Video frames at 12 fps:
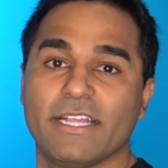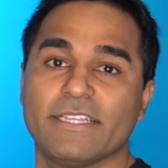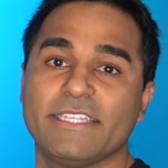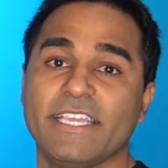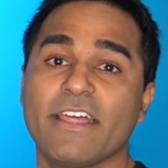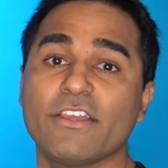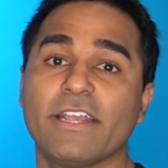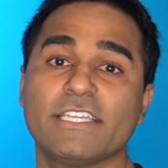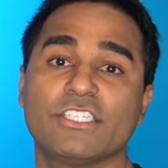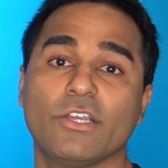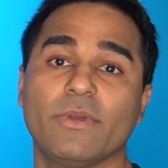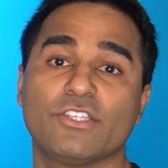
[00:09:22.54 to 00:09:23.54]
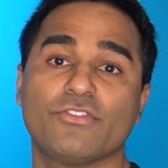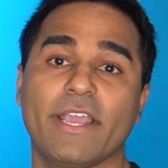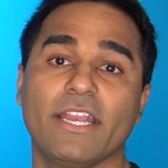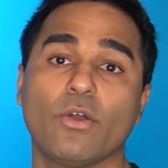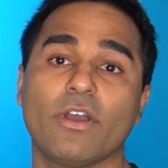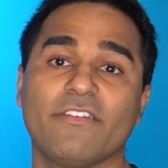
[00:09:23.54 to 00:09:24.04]
The other issue with
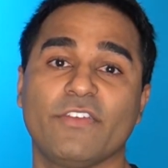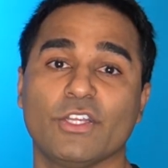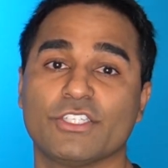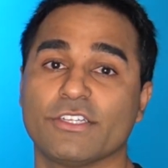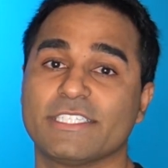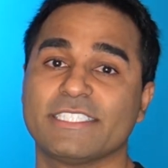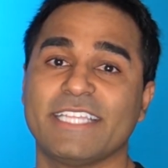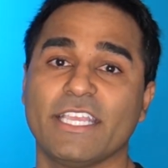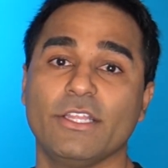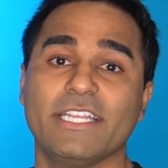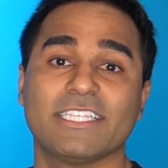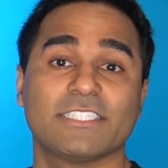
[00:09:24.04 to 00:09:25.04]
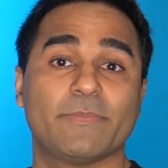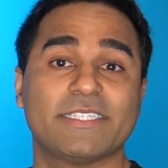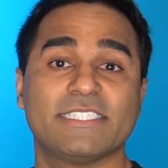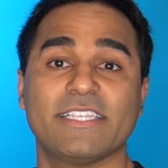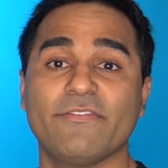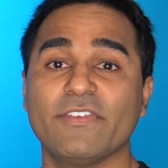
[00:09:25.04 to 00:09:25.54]
trading oil futures is that you need to
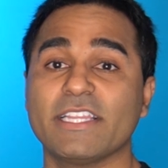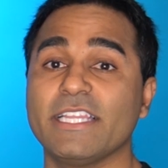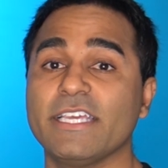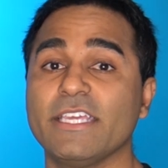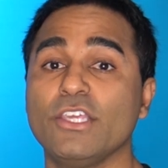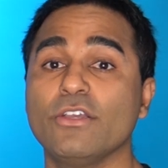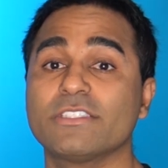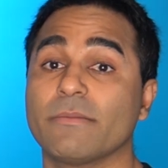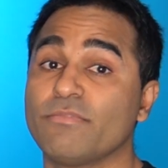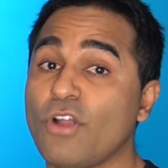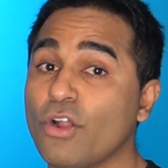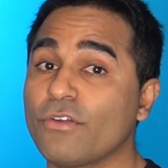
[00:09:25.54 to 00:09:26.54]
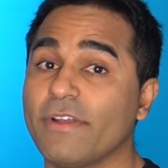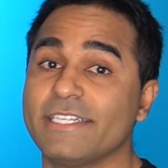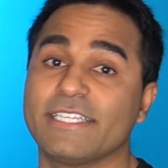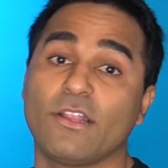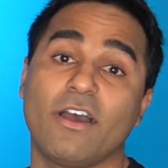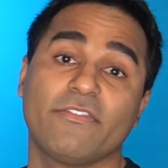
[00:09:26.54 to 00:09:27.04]
specifically use a brokerage
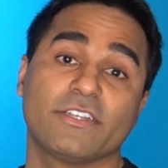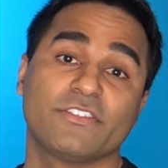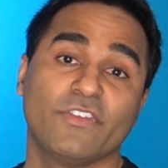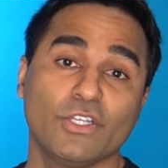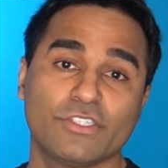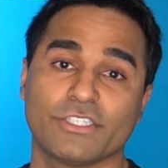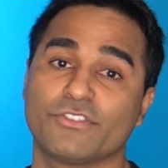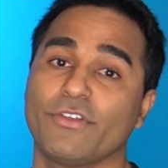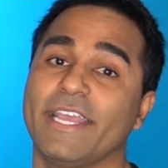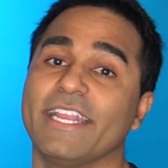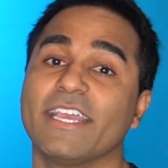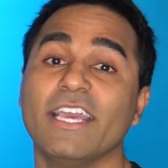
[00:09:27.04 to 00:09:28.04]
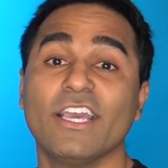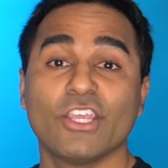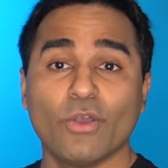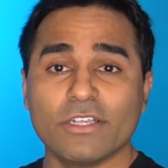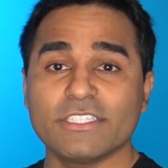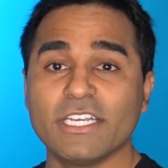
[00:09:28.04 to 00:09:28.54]
that offers futures trading.
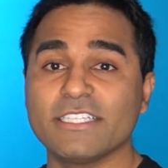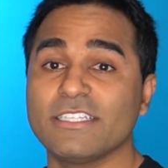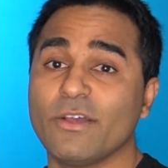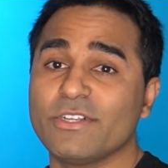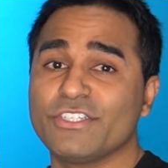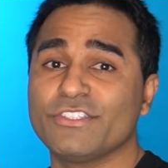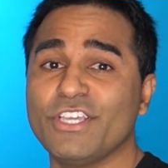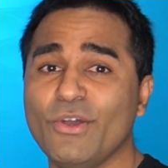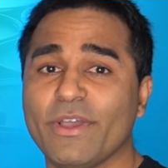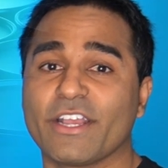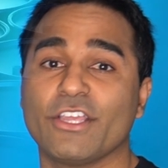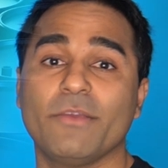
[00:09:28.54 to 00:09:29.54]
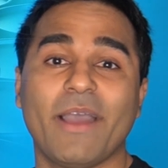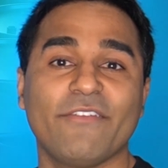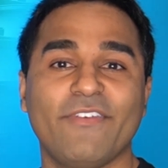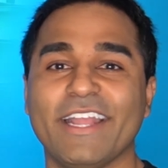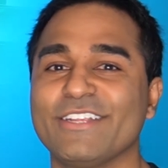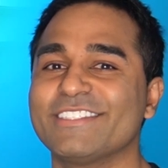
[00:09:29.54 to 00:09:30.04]
You also need to know what you're doing, or you might
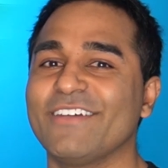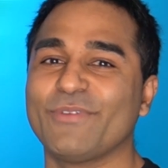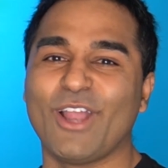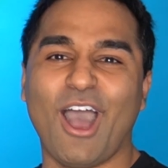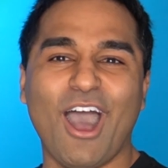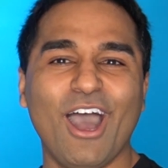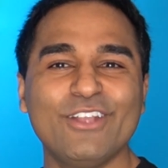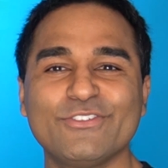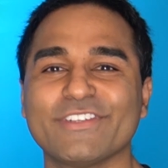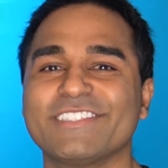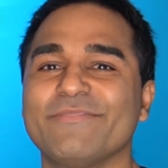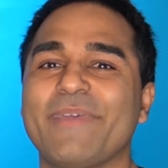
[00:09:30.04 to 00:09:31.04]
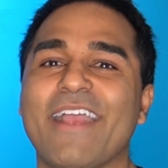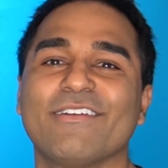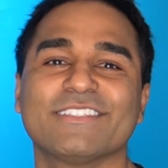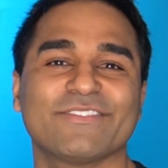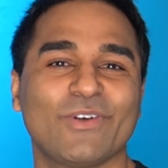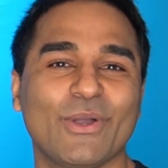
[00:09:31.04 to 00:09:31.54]
find yourself with hundreds of
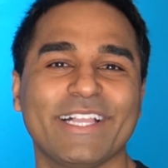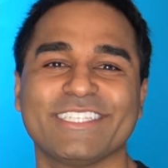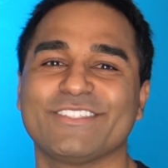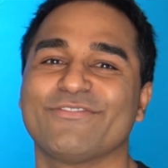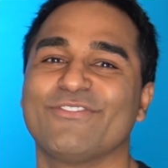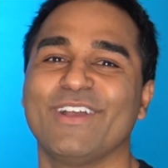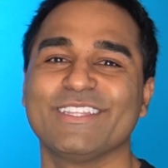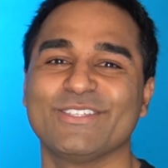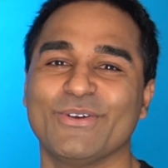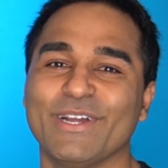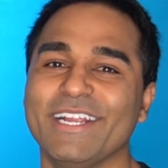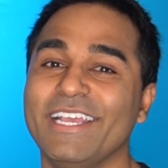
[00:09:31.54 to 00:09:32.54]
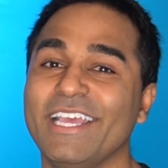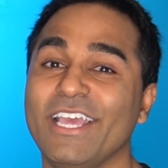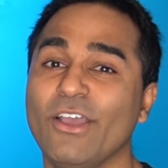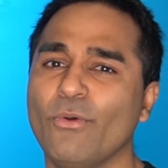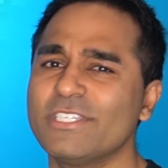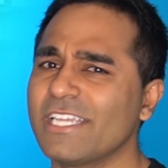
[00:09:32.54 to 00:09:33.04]
barrels of oil at your front door,
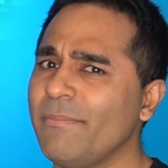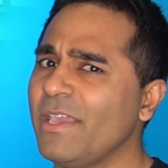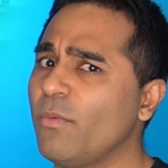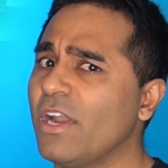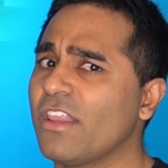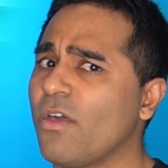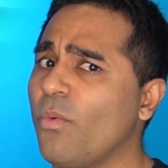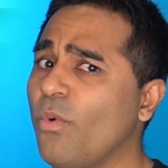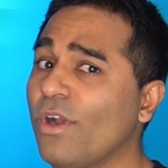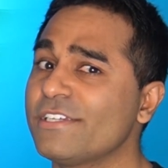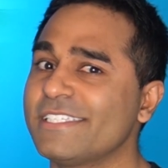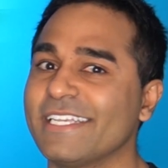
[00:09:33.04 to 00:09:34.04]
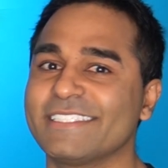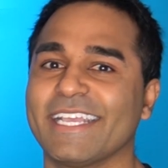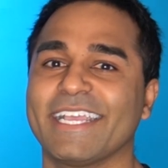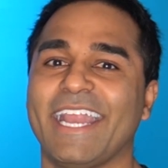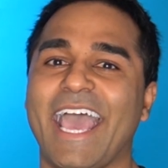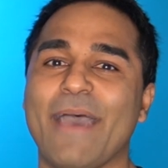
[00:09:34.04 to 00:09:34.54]
which could be one of the worst things that
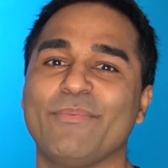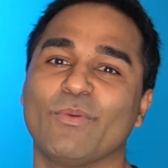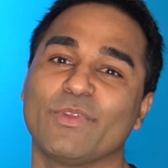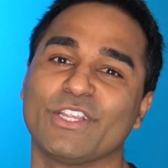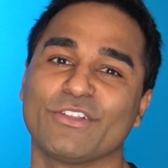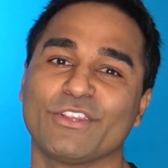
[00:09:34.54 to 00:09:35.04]
could happen when you're